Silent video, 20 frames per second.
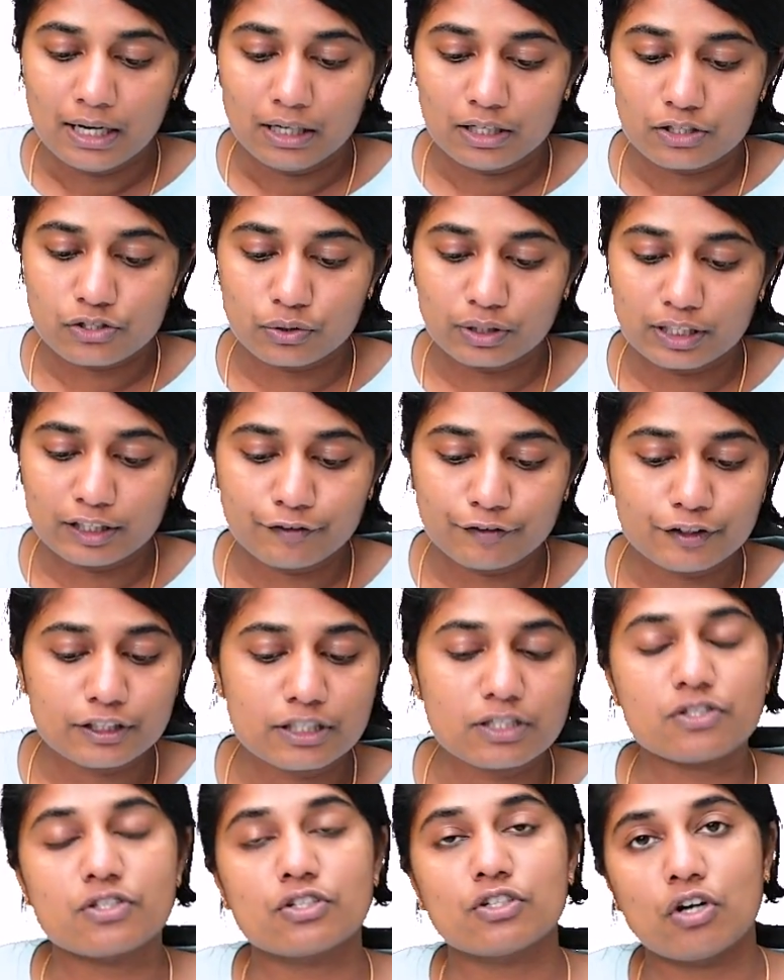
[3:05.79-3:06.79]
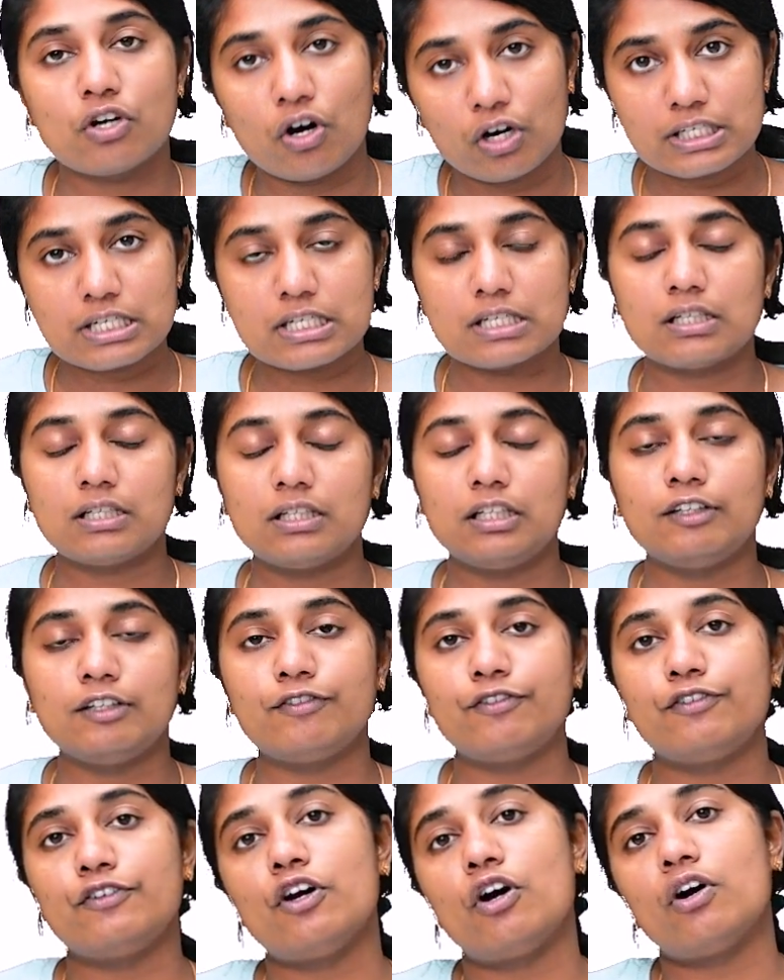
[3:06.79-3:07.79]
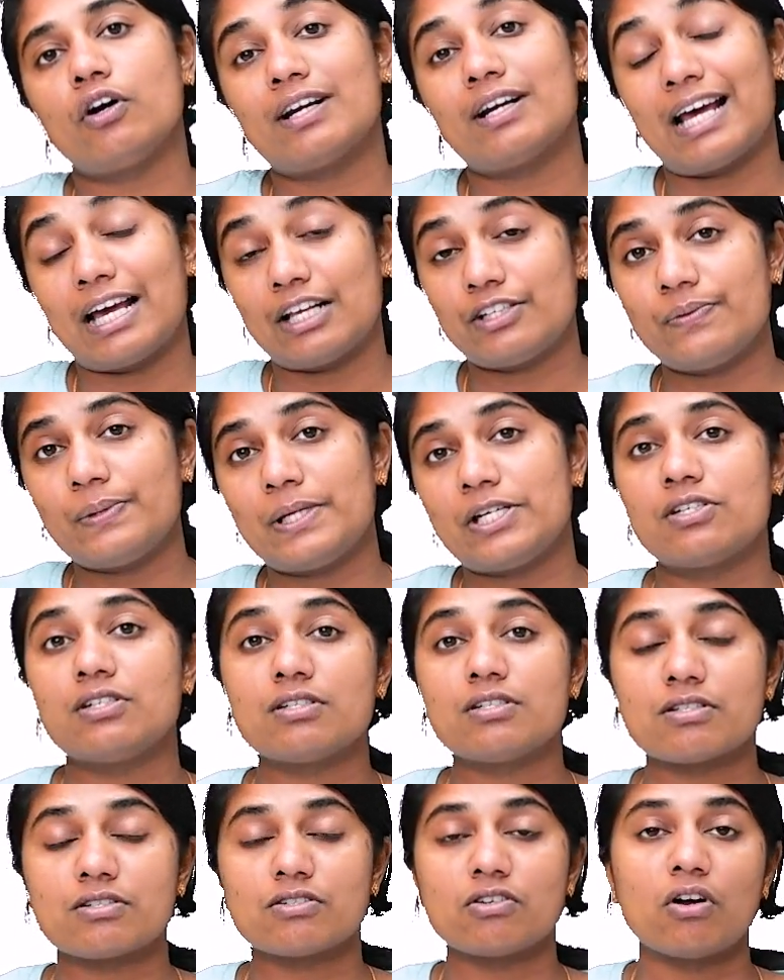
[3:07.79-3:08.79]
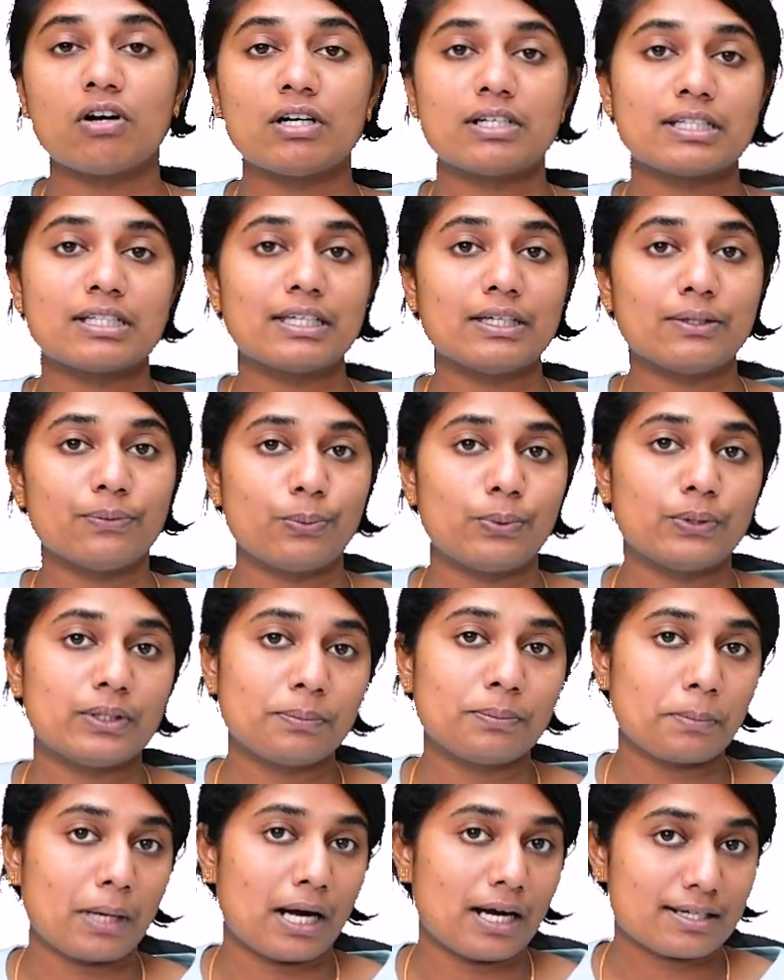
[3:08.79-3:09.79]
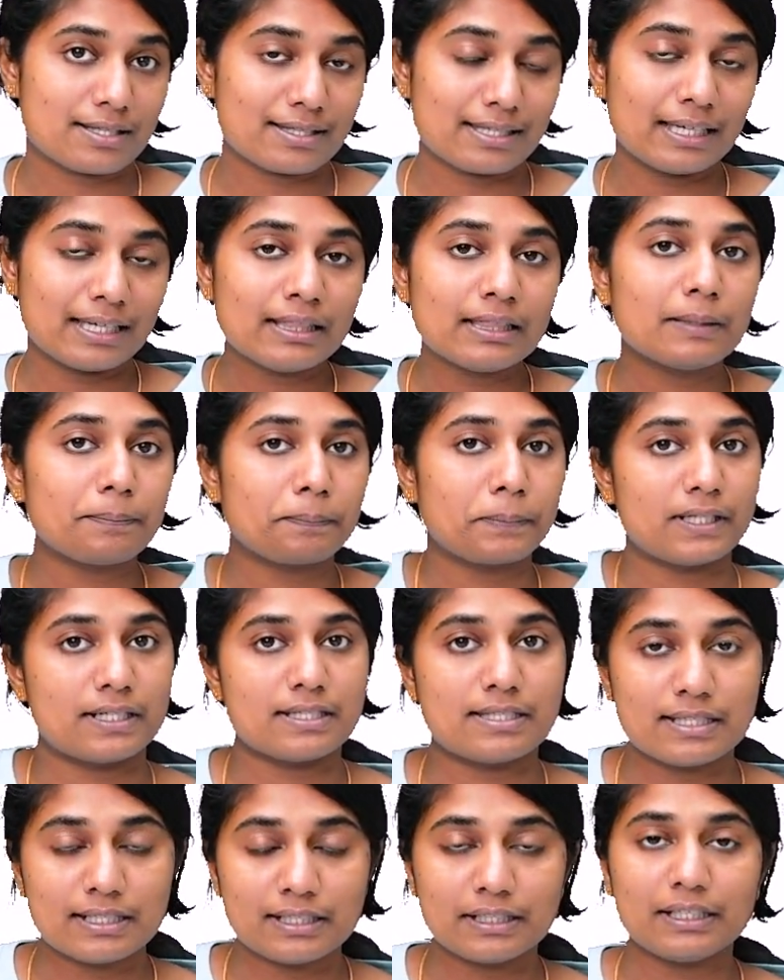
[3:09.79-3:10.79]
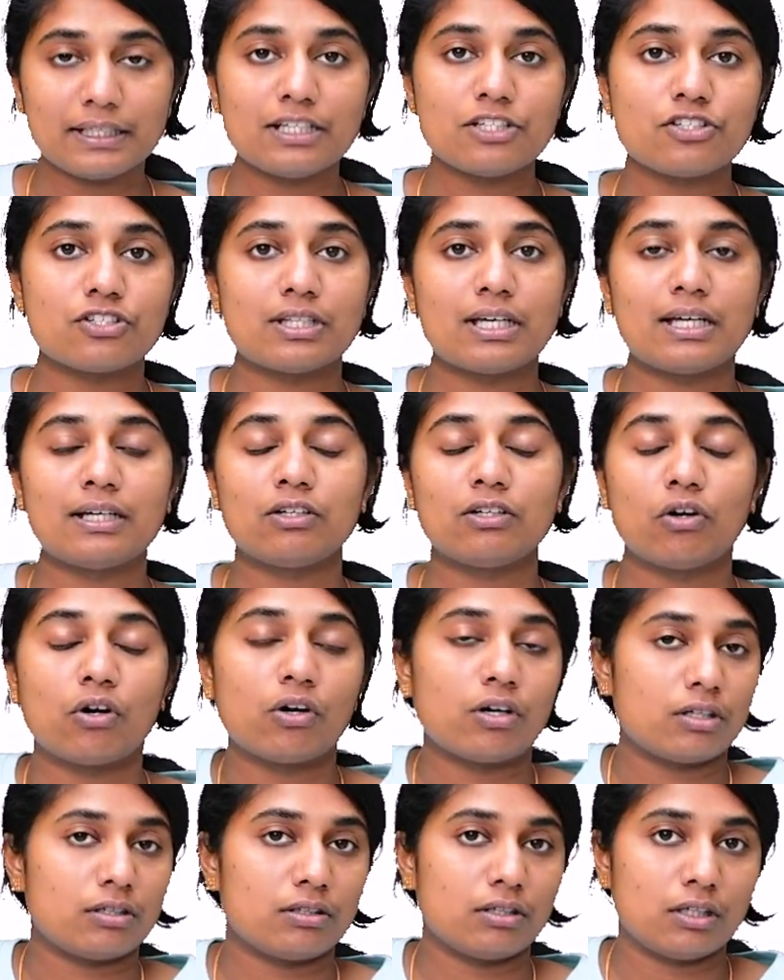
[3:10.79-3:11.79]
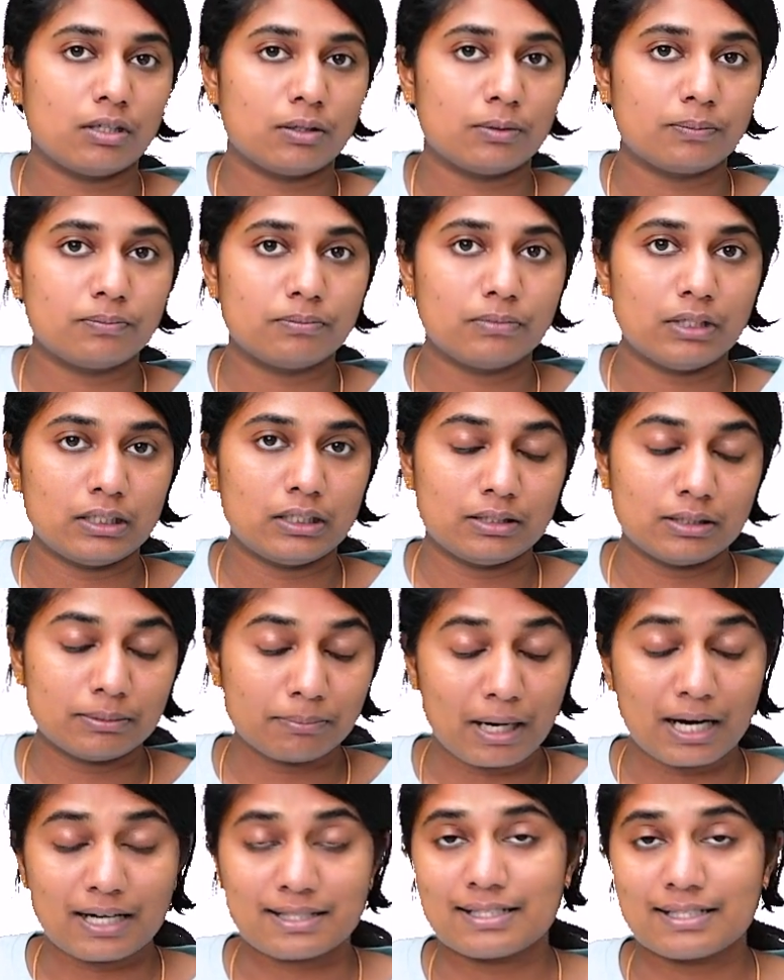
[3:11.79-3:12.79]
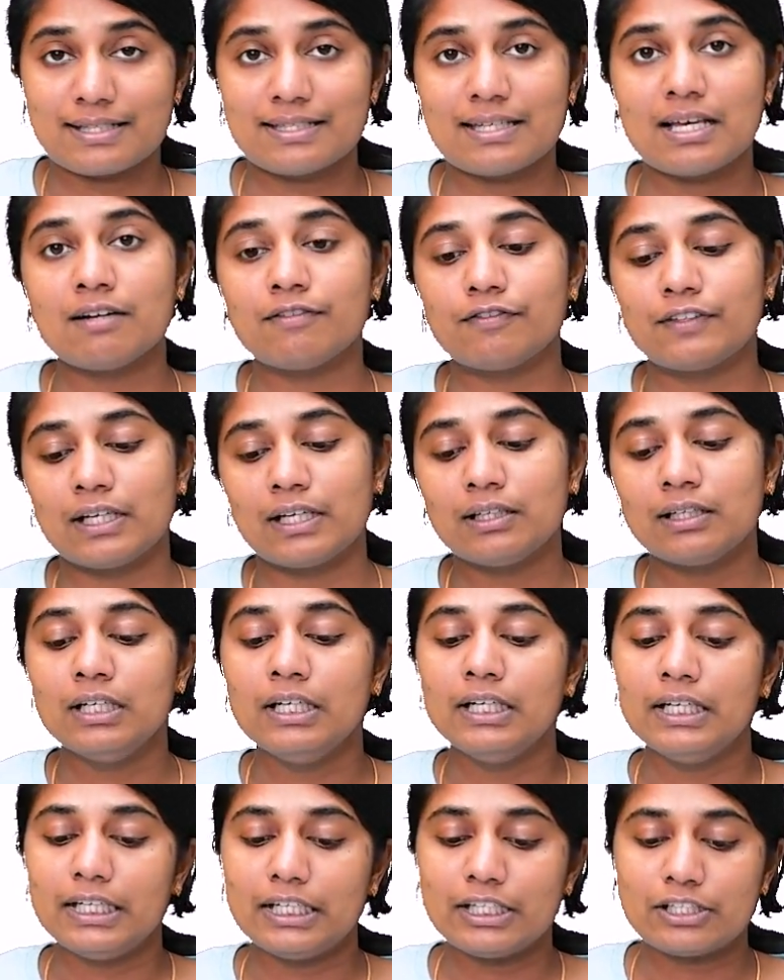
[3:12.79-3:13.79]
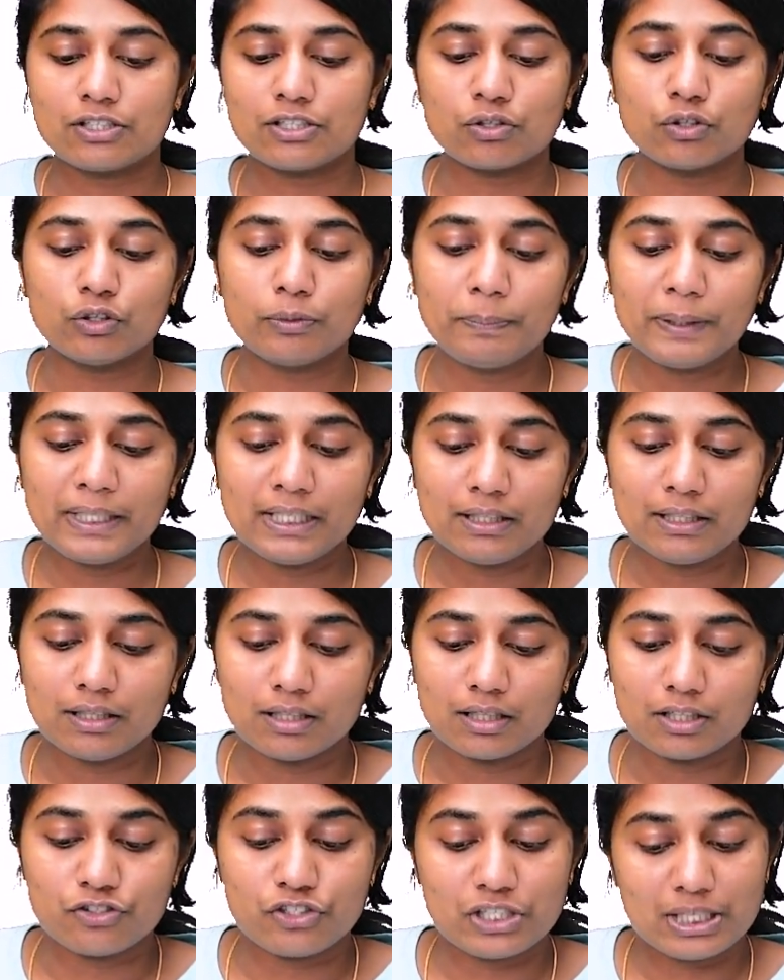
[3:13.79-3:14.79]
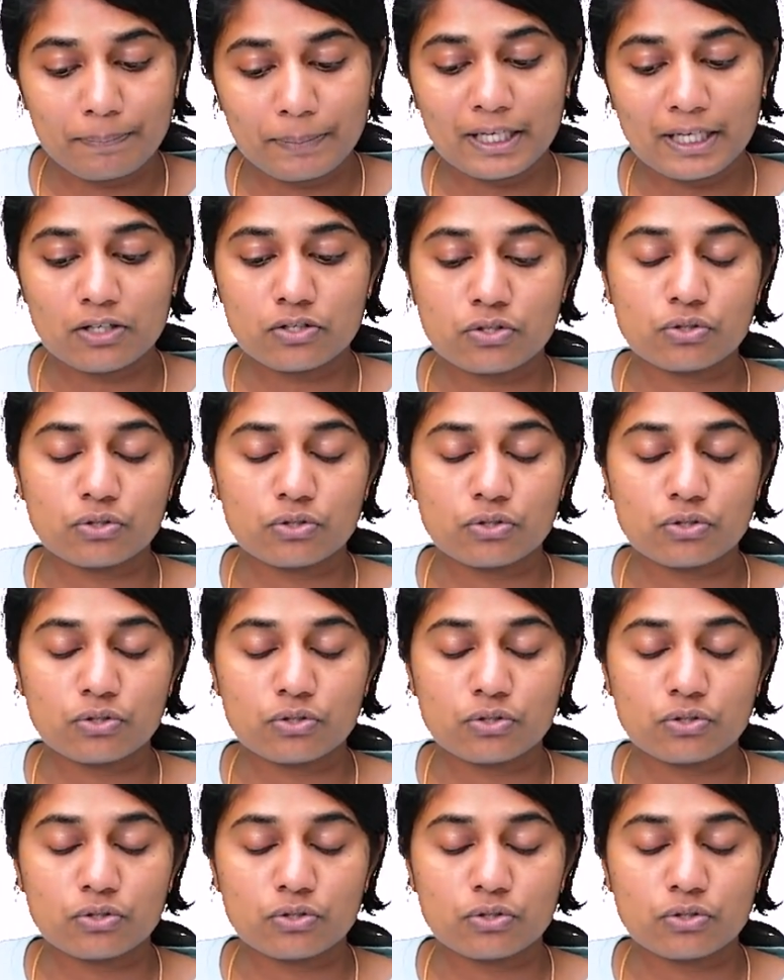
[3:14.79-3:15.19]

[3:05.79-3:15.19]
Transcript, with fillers: So if your graduation does not give the marks in the percentage, then or the marks itself, then it could be GPA.